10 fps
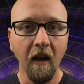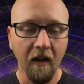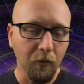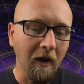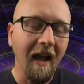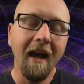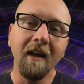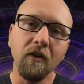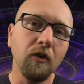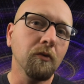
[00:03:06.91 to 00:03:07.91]
as we
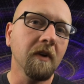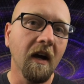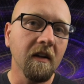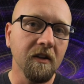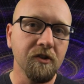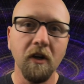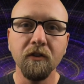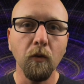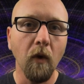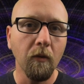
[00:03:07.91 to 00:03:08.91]
add new knowledge
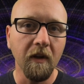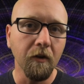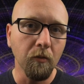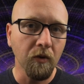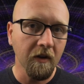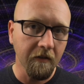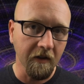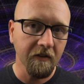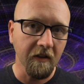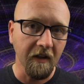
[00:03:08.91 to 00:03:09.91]
onto what we knew
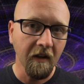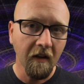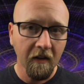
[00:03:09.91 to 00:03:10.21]
previously,